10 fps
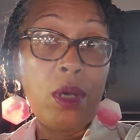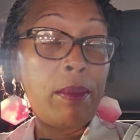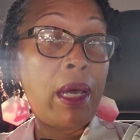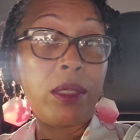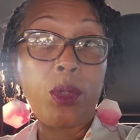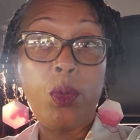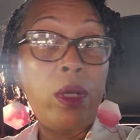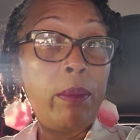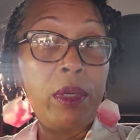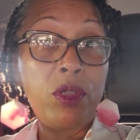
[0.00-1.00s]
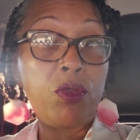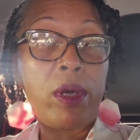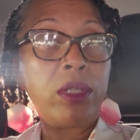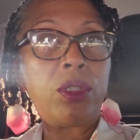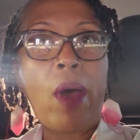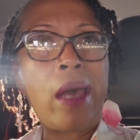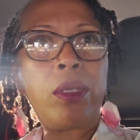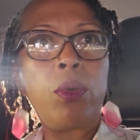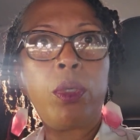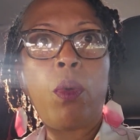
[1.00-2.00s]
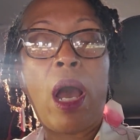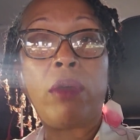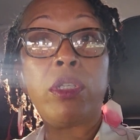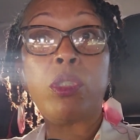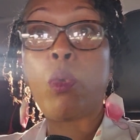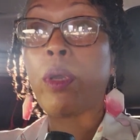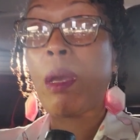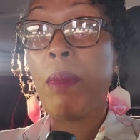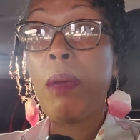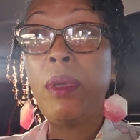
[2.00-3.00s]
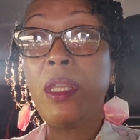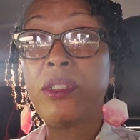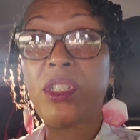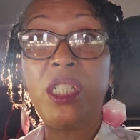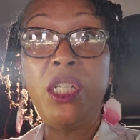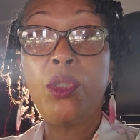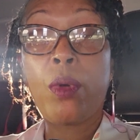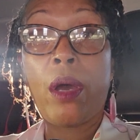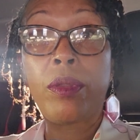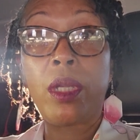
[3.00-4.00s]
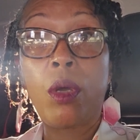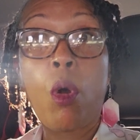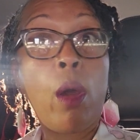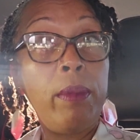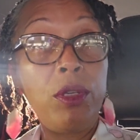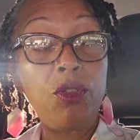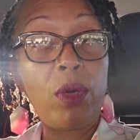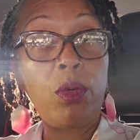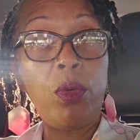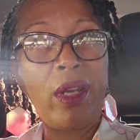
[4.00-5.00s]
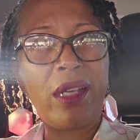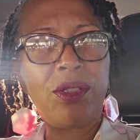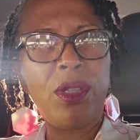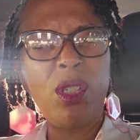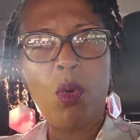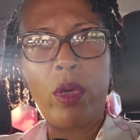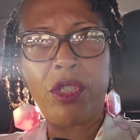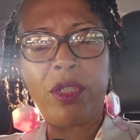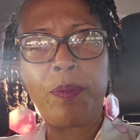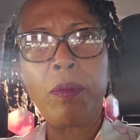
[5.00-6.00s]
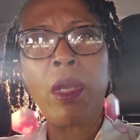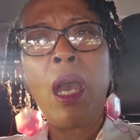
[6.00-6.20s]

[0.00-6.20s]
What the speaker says: I'm not a school administrator, so I don't know how this works. And maybe there's a teacher out there or administrator who can answer this question.